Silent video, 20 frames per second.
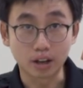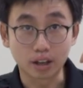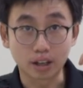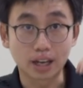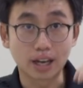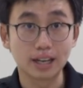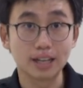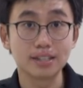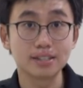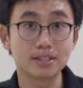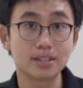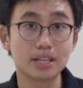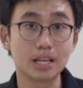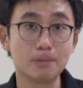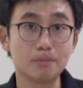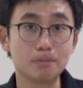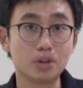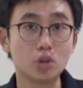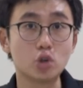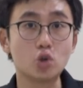color
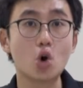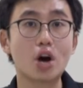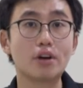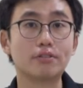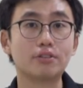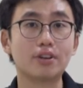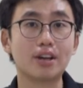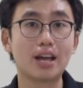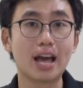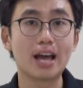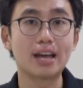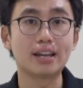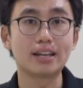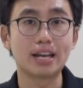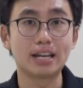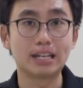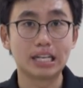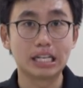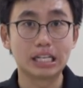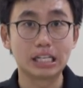scheme, you have to add
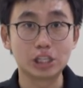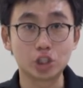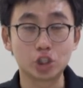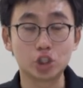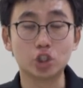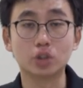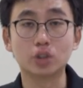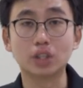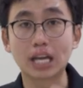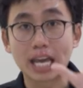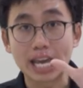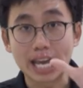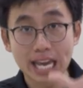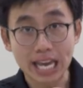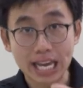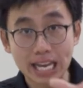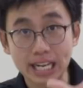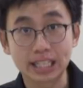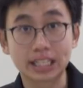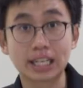an additional
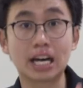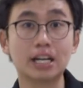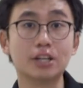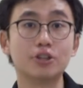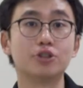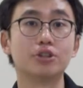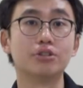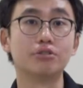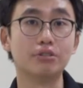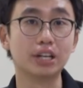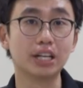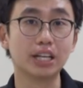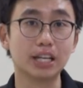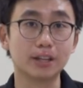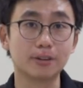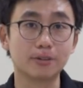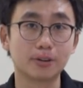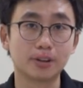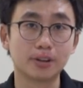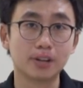800 ringgit.